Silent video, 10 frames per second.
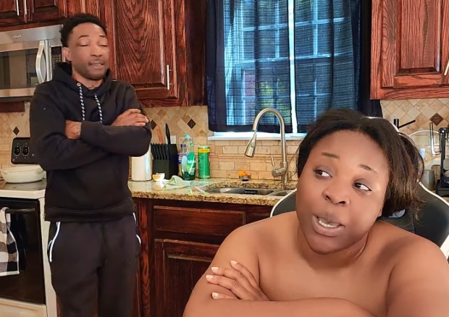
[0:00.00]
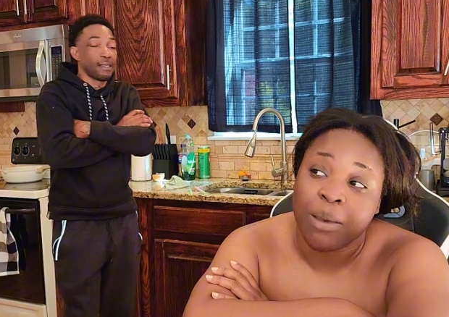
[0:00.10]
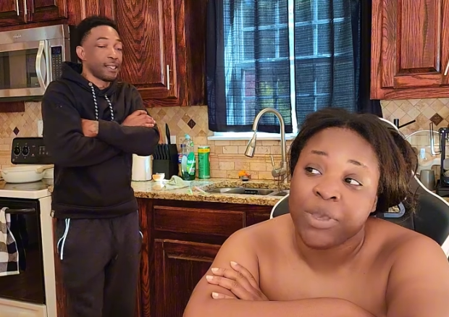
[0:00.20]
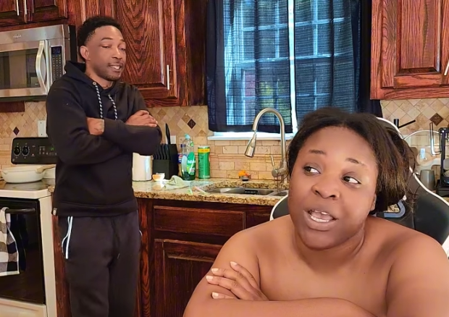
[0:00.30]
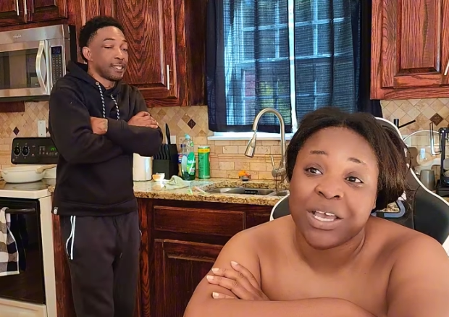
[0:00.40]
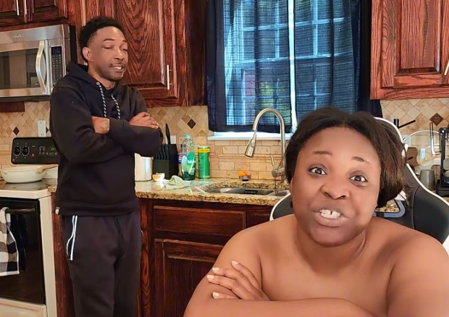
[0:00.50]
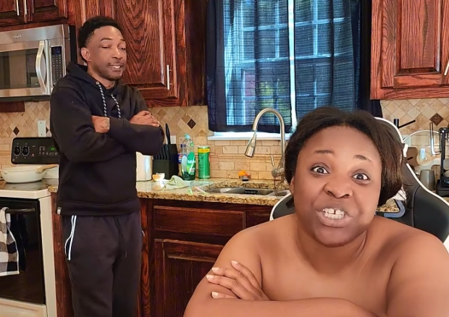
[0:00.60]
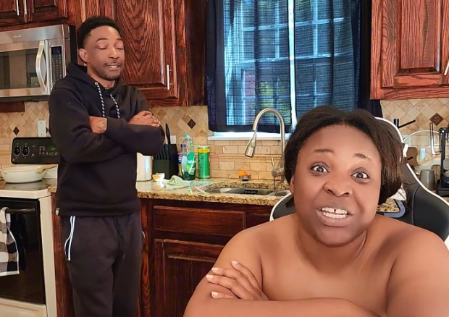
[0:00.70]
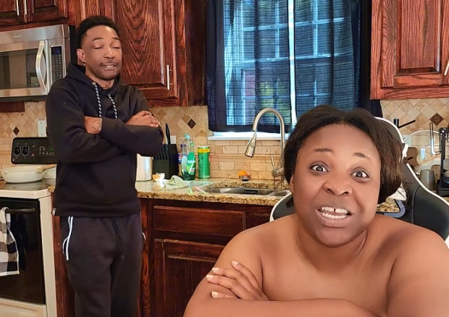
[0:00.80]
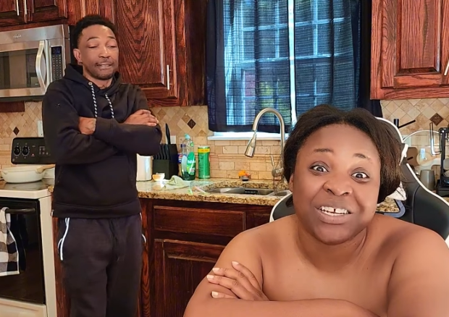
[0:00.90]
Speaker 1: uh, because she
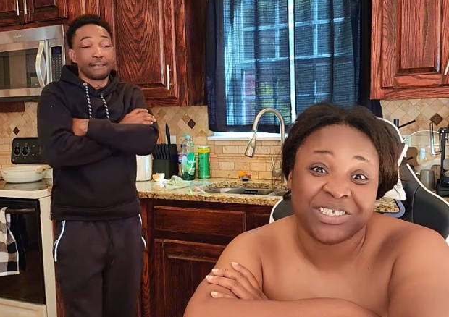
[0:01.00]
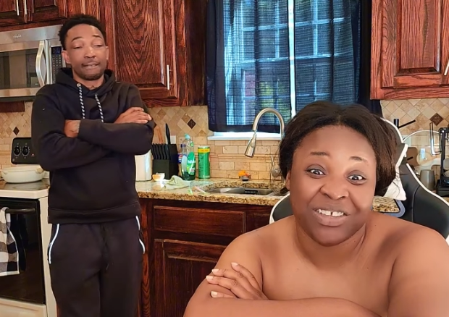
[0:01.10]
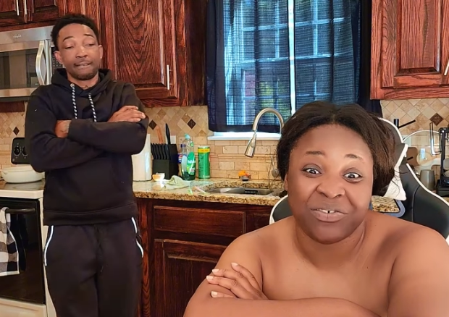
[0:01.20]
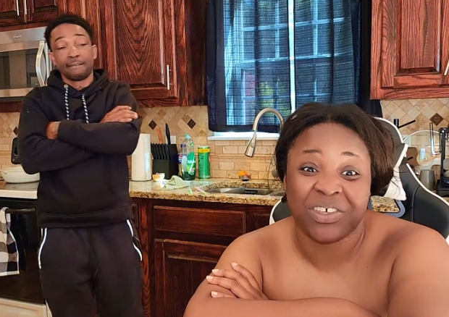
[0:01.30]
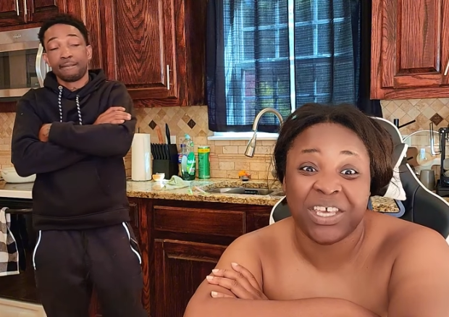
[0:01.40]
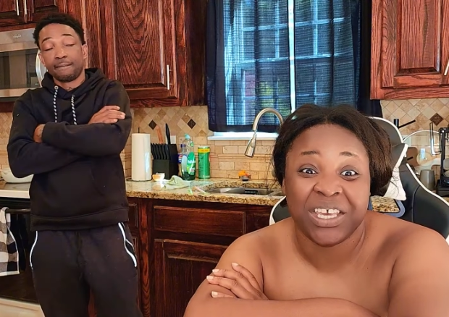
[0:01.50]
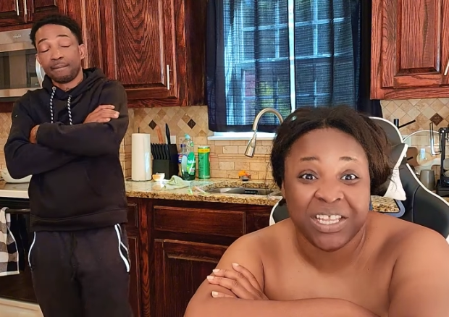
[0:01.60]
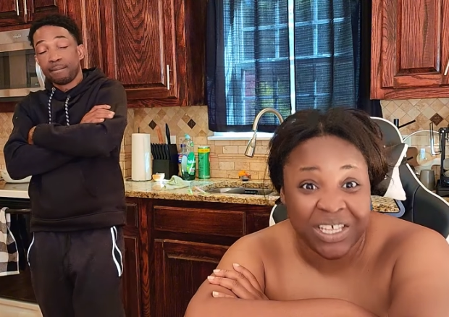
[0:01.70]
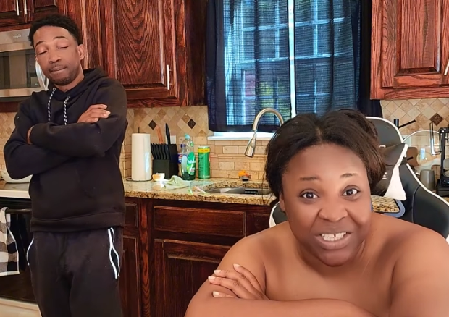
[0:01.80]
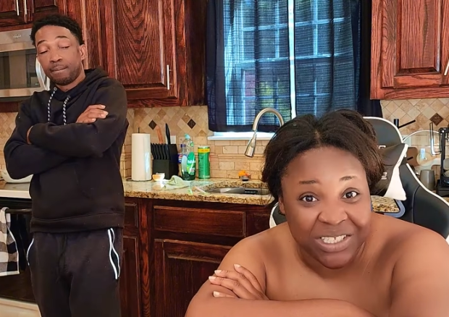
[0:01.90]
lay herself
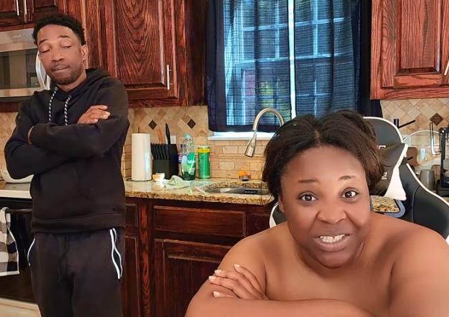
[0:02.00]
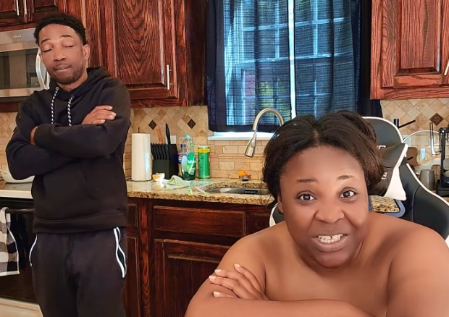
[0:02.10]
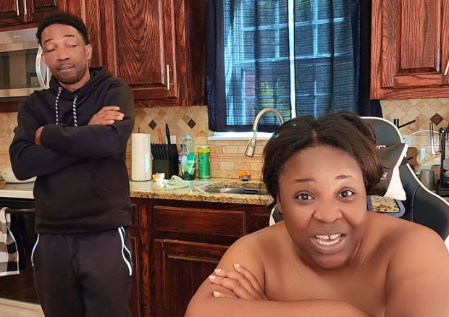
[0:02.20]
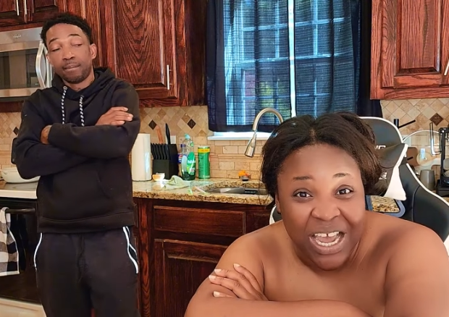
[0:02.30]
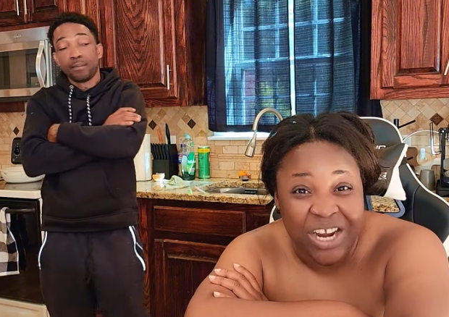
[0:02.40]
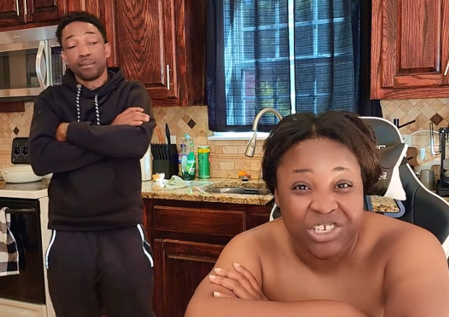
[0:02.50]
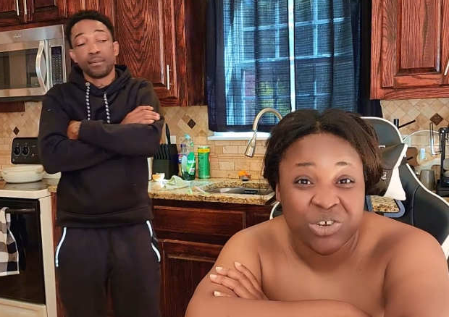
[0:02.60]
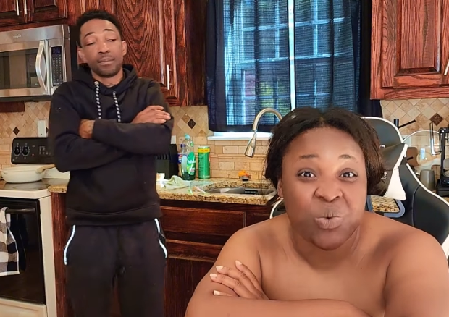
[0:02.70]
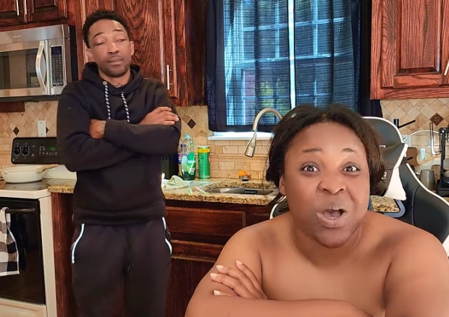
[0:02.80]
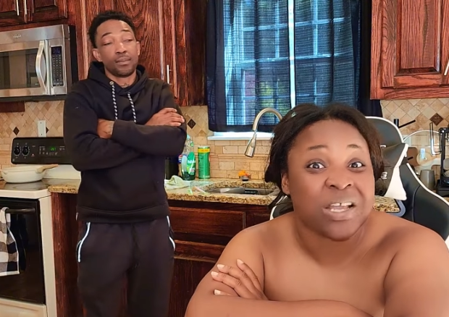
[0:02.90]
careless, or she
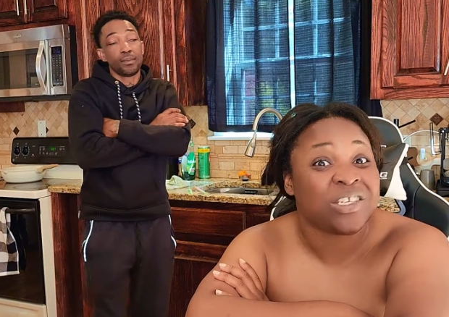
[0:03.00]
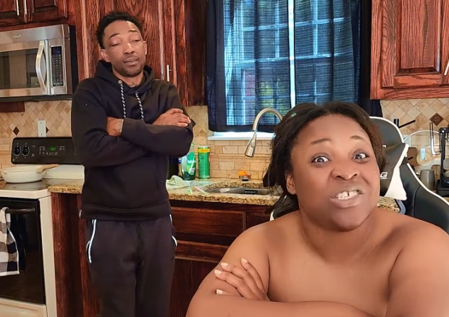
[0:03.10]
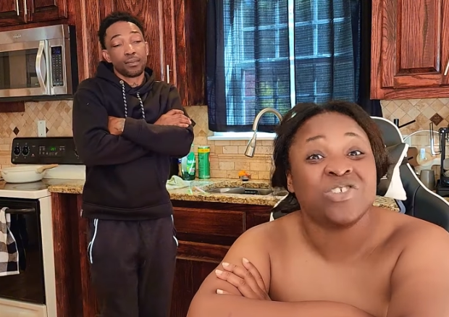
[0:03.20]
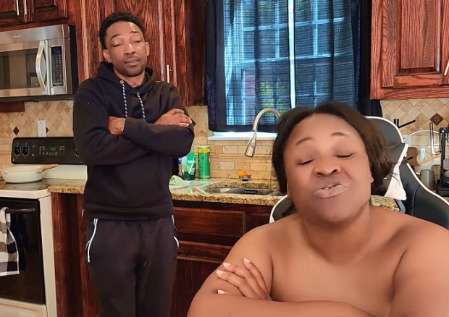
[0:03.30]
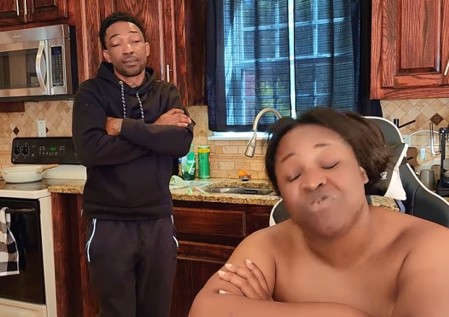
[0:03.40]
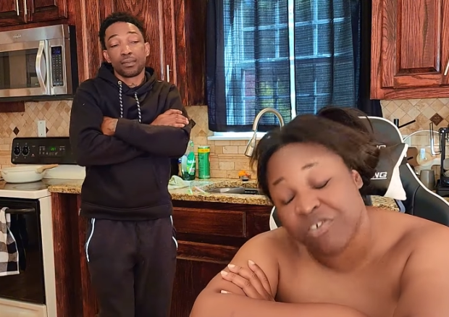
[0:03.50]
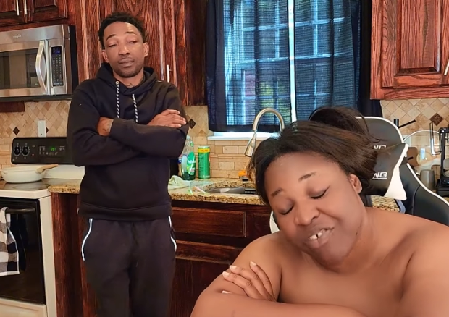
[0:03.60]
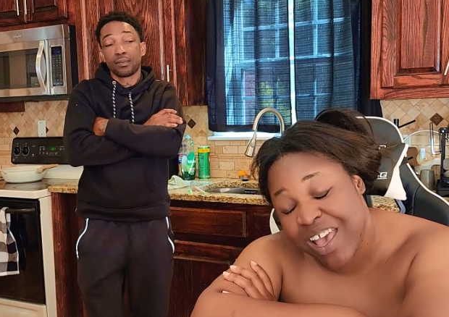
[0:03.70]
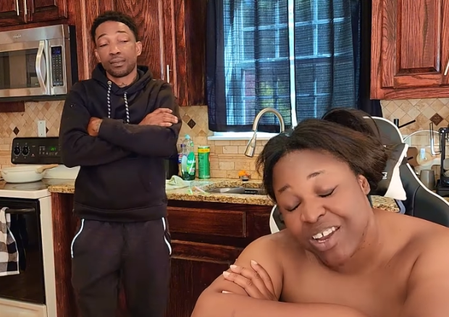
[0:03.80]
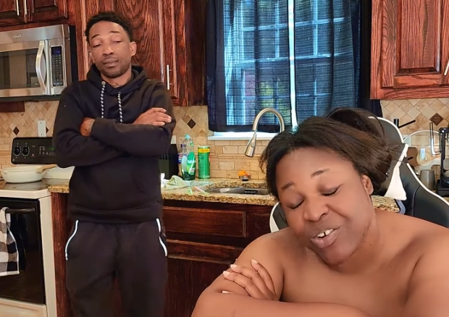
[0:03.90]
want you to
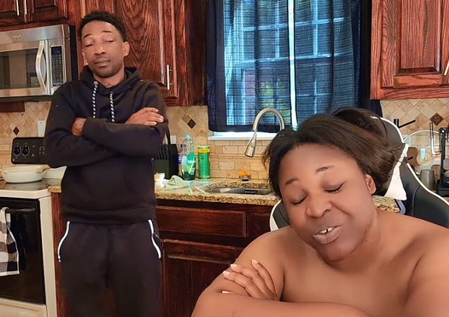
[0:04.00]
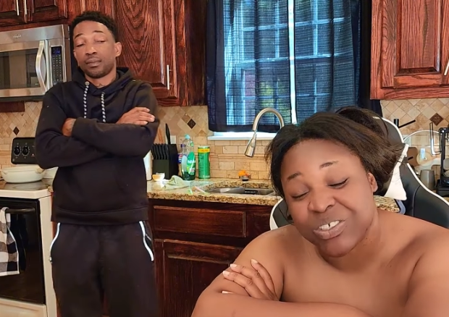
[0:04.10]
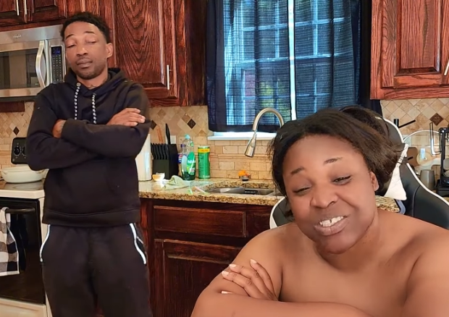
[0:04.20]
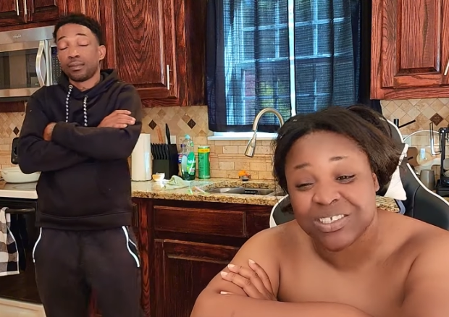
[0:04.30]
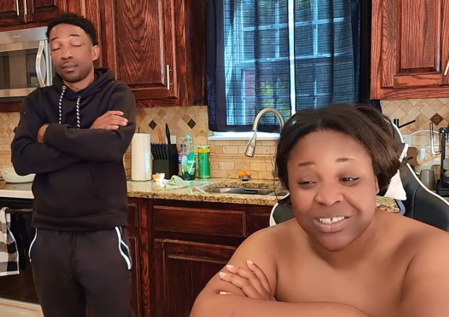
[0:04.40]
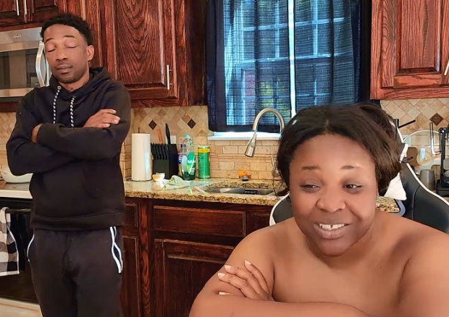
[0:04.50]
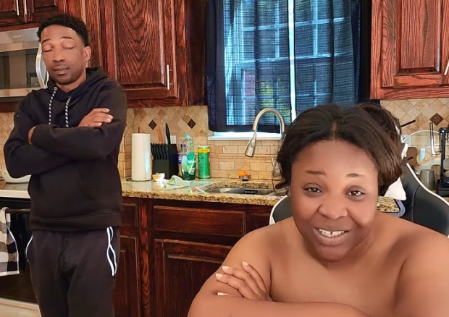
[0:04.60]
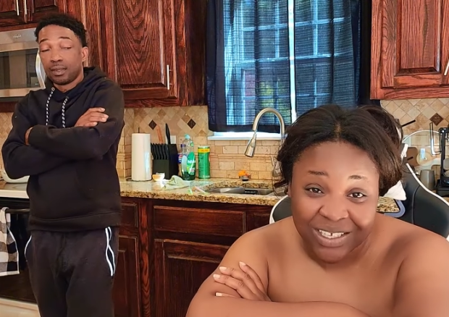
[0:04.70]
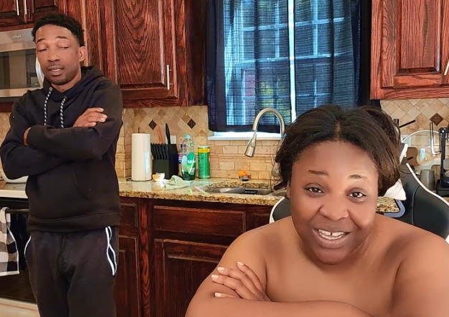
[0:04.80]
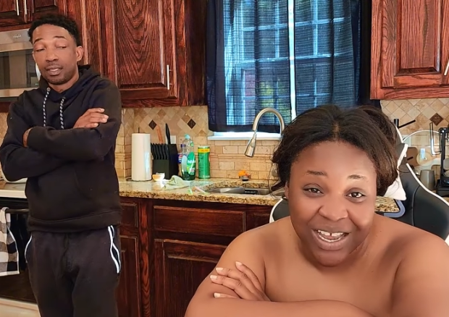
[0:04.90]
find out.
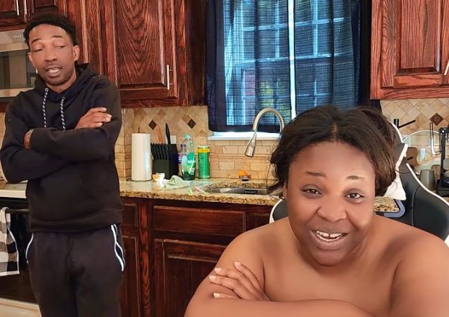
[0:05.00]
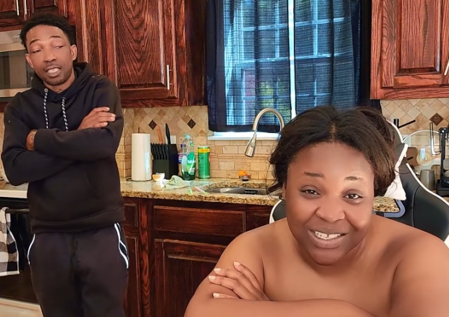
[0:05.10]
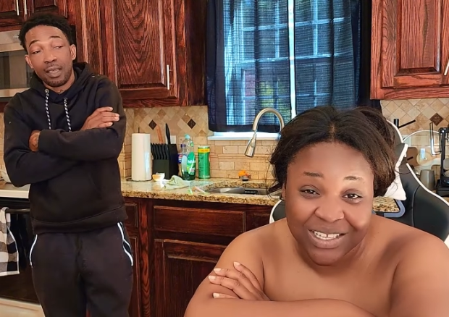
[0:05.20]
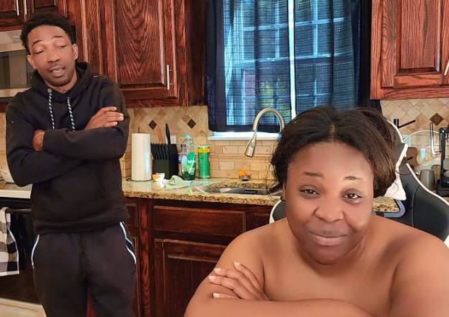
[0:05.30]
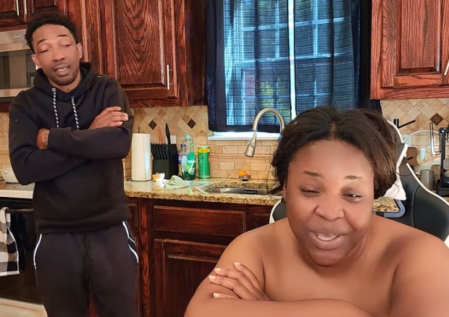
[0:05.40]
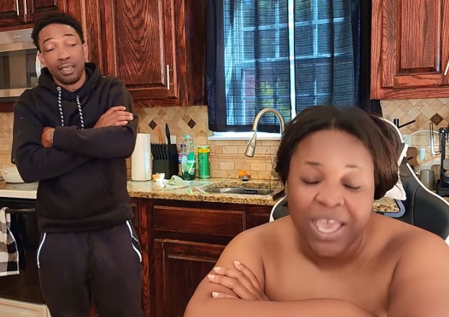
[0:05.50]
You so understand me?